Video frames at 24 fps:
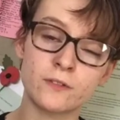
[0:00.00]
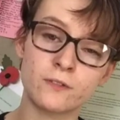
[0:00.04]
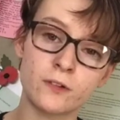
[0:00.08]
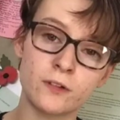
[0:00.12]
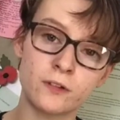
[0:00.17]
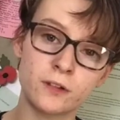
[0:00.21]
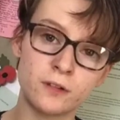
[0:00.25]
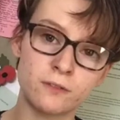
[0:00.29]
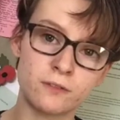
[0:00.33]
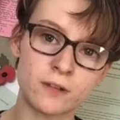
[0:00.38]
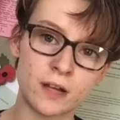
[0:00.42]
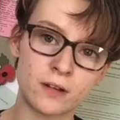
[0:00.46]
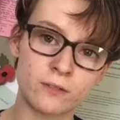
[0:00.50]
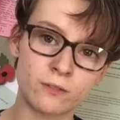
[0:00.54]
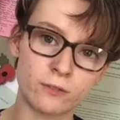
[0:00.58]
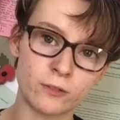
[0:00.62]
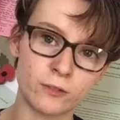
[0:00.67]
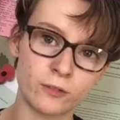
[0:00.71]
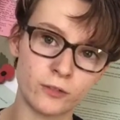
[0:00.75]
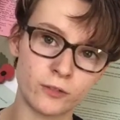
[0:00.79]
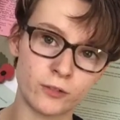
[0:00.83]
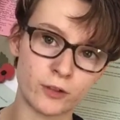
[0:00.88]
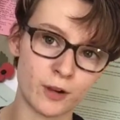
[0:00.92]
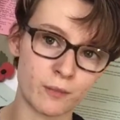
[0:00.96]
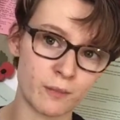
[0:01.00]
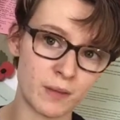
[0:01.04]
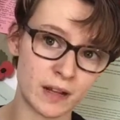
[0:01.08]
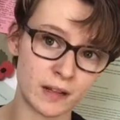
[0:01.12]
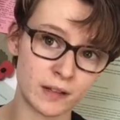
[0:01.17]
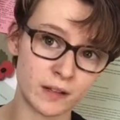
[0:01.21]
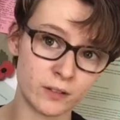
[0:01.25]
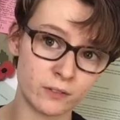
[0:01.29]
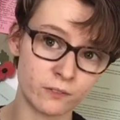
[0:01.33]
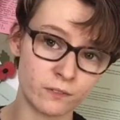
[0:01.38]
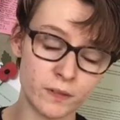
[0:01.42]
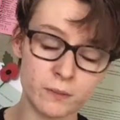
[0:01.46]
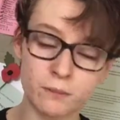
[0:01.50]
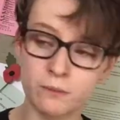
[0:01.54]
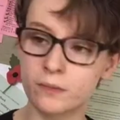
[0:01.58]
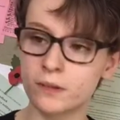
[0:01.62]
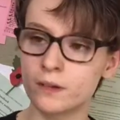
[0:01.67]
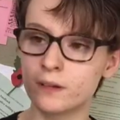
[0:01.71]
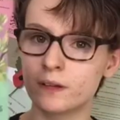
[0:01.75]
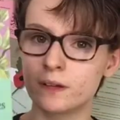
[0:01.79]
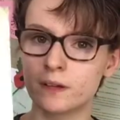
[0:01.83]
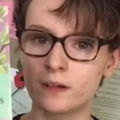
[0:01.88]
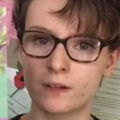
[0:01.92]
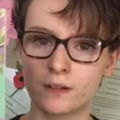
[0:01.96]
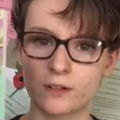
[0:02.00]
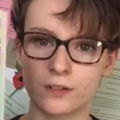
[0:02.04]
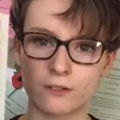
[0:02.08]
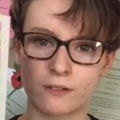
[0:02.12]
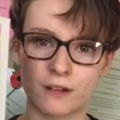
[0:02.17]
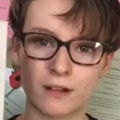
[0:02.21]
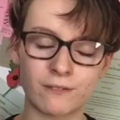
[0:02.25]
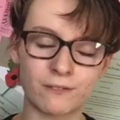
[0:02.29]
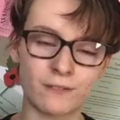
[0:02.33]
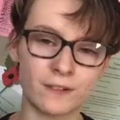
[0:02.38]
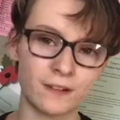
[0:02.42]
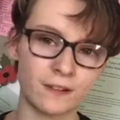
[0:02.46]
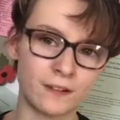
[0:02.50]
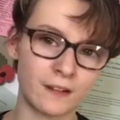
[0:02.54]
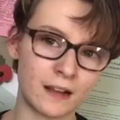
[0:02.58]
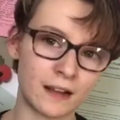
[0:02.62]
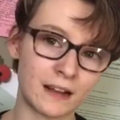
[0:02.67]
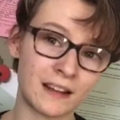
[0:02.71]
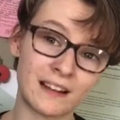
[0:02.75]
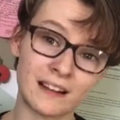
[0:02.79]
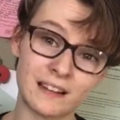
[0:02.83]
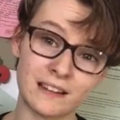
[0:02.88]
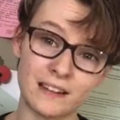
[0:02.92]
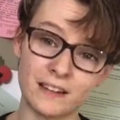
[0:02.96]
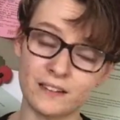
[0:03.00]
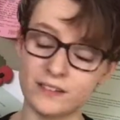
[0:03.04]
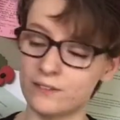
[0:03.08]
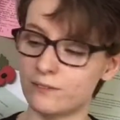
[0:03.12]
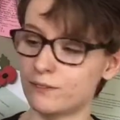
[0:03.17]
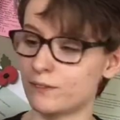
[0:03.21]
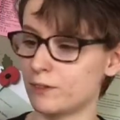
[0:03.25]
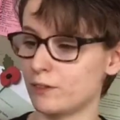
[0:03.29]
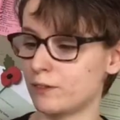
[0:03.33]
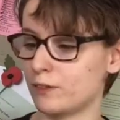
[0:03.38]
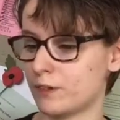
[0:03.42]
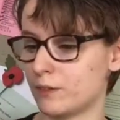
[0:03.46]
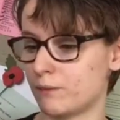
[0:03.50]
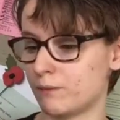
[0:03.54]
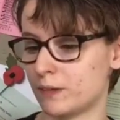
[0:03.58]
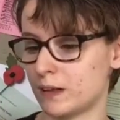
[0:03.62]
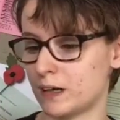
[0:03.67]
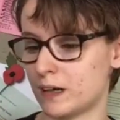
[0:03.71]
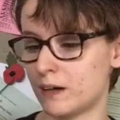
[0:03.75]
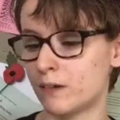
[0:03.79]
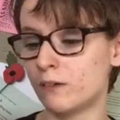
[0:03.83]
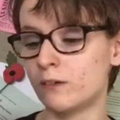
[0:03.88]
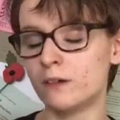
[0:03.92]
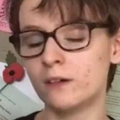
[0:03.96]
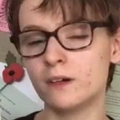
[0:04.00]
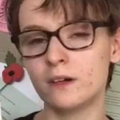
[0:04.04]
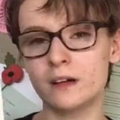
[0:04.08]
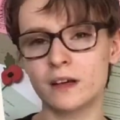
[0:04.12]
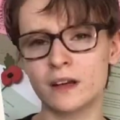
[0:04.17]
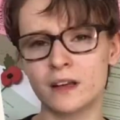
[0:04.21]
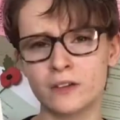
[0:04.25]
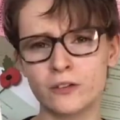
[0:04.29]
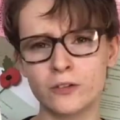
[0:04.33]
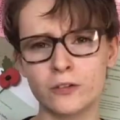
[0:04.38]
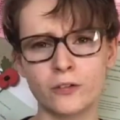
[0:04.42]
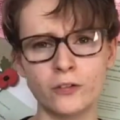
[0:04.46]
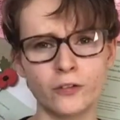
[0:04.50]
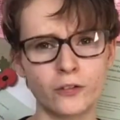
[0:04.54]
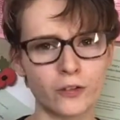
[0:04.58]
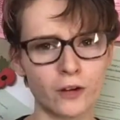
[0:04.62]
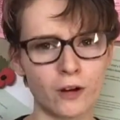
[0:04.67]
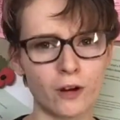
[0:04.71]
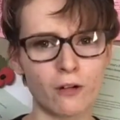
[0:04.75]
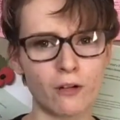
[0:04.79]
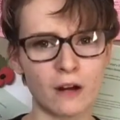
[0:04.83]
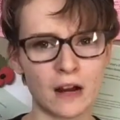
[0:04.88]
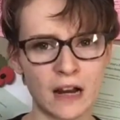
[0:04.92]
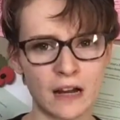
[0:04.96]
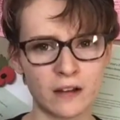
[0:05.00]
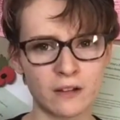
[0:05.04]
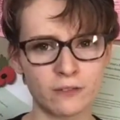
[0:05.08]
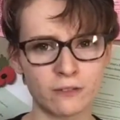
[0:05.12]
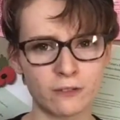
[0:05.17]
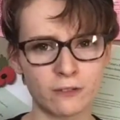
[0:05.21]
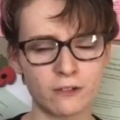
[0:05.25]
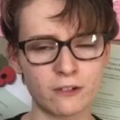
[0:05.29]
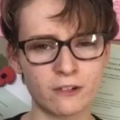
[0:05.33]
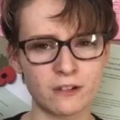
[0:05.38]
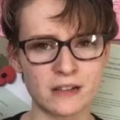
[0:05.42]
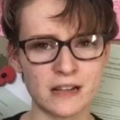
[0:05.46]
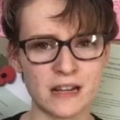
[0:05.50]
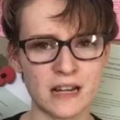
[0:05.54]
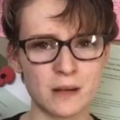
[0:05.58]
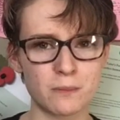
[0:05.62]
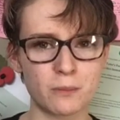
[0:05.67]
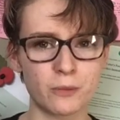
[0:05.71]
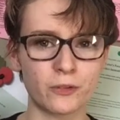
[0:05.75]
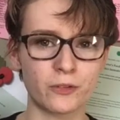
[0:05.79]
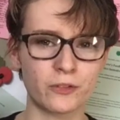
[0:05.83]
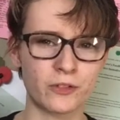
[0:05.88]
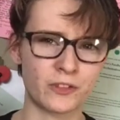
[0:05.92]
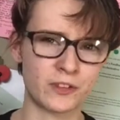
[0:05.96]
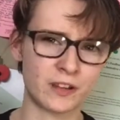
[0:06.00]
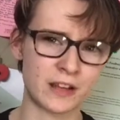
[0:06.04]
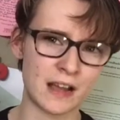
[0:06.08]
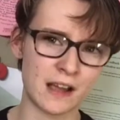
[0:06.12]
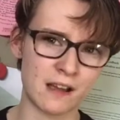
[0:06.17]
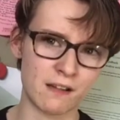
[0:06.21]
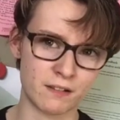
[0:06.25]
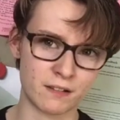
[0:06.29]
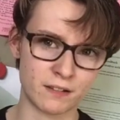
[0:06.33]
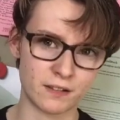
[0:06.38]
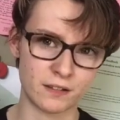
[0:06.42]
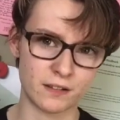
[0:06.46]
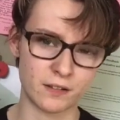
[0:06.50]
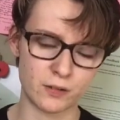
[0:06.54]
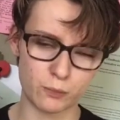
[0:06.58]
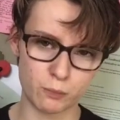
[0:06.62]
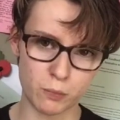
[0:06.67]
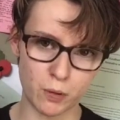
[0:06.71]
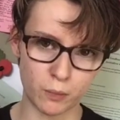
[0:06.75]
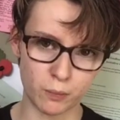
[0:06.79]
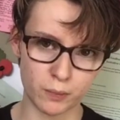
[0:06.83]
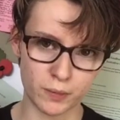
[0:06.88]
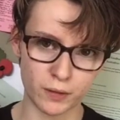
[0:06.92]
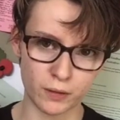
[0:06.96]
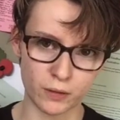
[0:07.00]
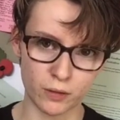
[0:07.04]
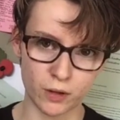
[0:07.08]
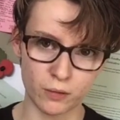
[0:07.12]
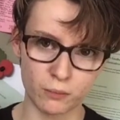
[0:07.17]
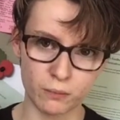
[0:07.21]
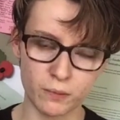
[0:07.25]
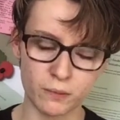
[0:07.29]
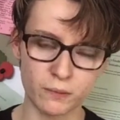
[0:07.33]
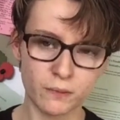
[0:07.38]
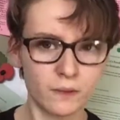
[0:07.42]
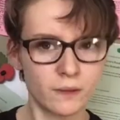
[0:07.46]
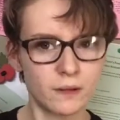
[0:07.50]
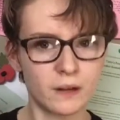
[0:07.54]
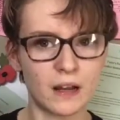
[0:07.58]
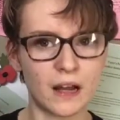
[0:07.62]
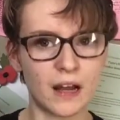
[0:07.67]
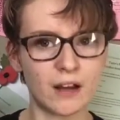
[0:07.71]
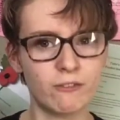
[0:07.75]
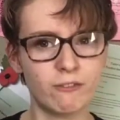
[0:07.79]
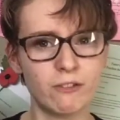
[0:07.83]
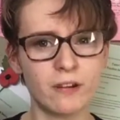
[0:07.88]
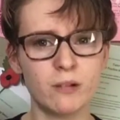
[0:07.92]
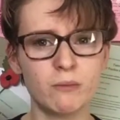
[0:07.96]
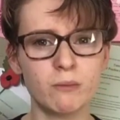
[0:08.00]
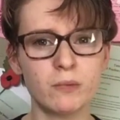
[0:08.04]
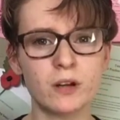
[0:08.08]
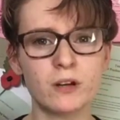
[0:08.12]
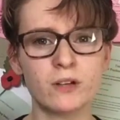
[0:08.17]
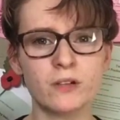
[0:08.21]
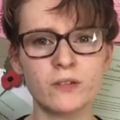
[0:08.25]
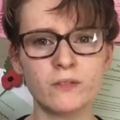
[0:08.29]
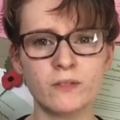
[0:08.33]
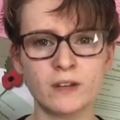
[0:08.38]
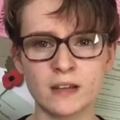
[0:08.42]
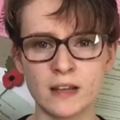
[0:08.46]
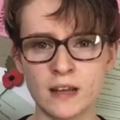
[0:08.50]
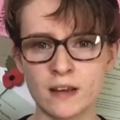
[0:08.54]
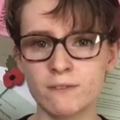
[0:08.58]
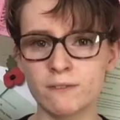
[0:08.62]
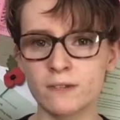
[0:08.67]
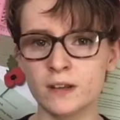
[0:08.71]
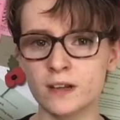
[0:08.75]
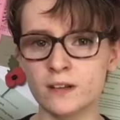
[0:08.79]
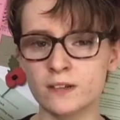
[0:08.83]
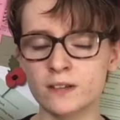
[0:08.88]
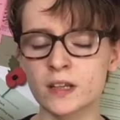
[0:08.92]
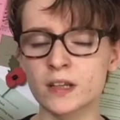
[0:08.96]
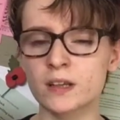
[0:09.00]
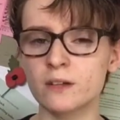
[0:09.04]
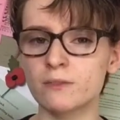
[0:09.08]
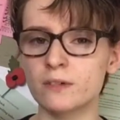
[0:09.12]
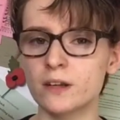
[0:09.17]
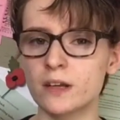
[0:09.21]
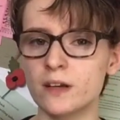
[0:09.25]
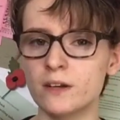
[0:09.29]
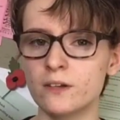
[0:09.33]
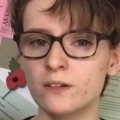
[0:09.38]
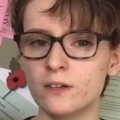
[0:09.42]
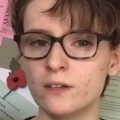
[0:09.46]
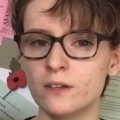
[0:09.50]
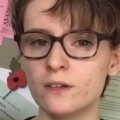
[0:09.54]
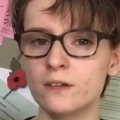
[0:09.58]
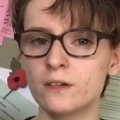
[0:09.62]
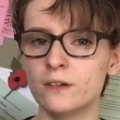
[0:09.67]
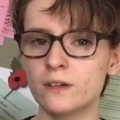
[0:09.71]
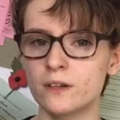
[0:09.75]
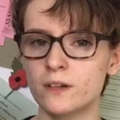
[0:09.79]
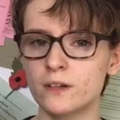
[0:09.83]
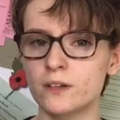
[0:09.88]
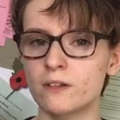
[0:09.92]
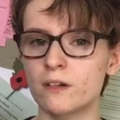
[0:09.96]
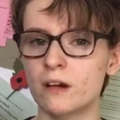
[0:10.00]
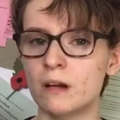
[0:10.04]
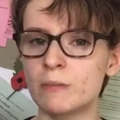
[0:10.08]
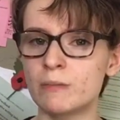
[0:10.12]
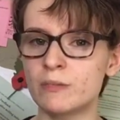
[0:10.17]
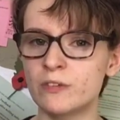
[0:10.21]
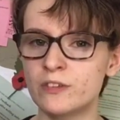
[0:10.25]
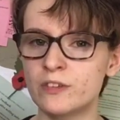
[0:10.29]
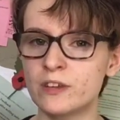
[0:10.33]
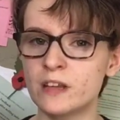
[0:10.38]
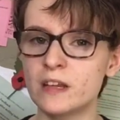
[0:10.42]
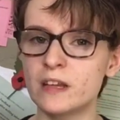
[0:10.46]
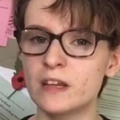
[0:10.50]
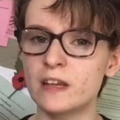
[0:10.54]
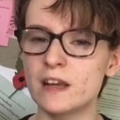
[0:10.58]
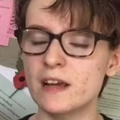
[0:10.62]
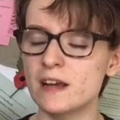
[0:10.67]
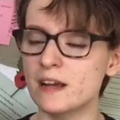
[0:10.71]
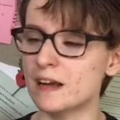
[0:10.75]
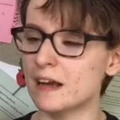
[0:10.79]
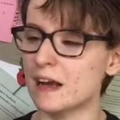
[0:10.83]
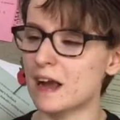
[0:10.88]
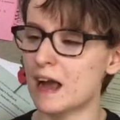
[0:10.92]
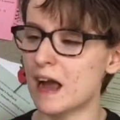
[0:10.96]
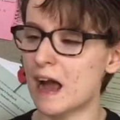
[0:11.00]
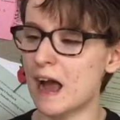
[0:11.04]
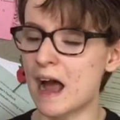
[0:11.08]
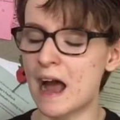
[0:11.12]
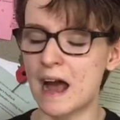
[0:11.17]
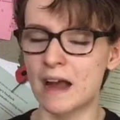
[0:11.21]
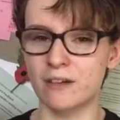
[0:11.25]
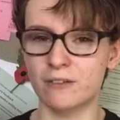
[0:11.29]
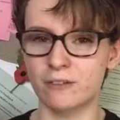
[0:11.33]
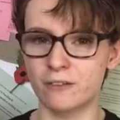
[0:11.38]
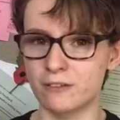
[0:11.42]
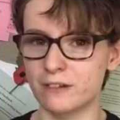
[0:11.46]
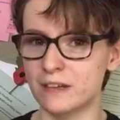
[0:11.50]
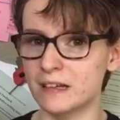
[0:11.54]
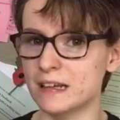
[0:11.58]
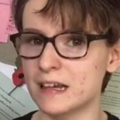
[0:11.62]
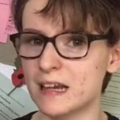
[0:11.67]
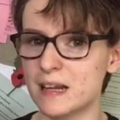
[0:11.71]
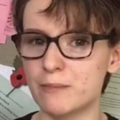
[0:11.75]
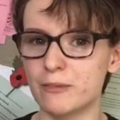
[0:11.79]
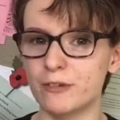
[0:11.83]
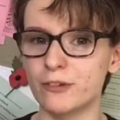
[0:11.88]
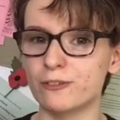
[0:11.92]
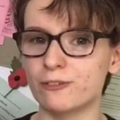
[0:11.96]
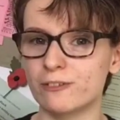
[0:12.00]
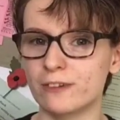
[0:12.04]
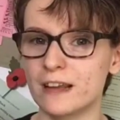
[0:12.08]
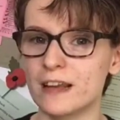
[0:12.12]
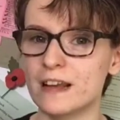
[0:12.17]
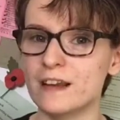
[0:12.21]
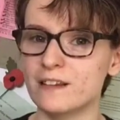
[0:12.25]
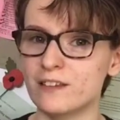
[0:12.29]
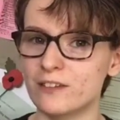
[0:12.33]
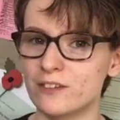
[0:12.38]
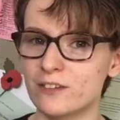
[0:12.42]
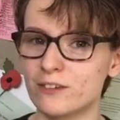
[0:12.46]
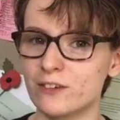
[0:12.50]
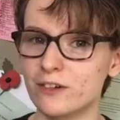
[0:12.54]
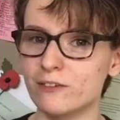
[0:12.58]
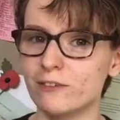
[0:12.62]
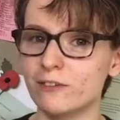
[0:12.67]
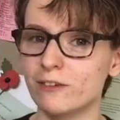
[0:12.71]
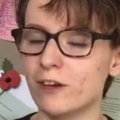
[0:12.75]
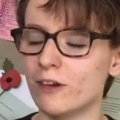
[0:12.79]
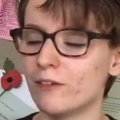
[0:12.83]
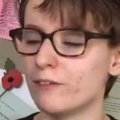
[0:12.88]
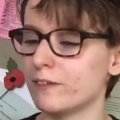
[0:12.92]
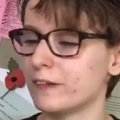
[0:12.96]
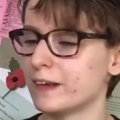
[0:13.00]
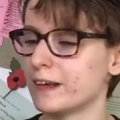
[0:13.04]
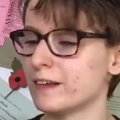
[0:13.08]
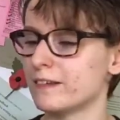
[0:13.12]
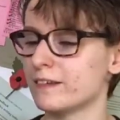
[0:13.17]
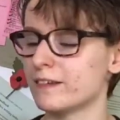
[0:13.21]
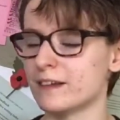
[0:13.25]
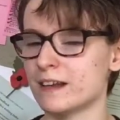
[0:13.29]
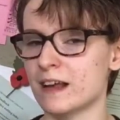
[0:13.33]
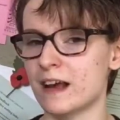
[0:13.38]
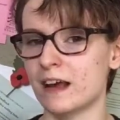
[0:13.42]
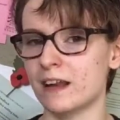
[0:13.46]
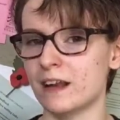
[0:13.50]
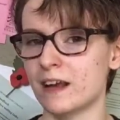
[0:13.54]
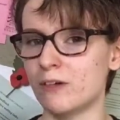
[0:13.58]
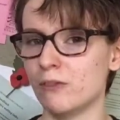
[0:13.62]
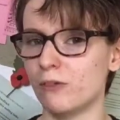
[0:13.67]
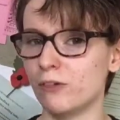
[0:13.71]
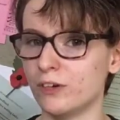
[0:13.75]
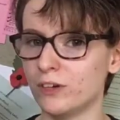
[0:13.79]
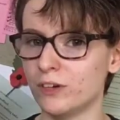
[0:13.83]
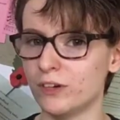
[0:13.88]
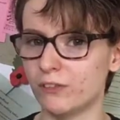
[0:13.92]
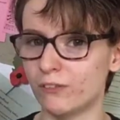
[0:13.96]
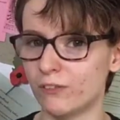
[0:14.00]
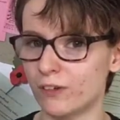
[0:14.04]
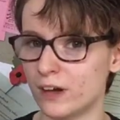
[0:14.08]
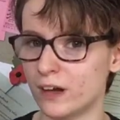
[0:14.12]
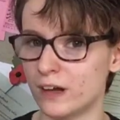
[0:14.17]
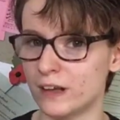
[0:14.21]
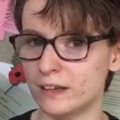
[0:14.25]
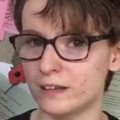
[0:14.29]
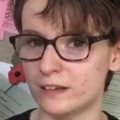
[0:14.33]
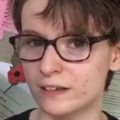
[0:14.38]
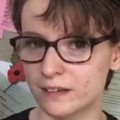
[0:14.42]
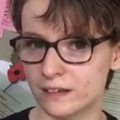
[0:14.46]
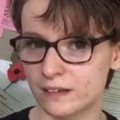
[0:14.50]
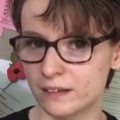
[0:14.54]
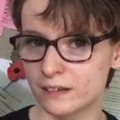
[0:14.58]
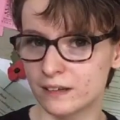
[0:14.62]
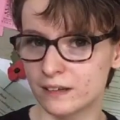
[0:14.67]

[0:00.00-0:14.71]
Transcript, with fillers: I've only read through so many of them, so I feel like I need to finish them now. And also, Anne of Green Gables is a character that's popping up, I think because of a Netflix adaptation, so I'm seeing Anne of Green Gables related stuff all over the internet, and I want to find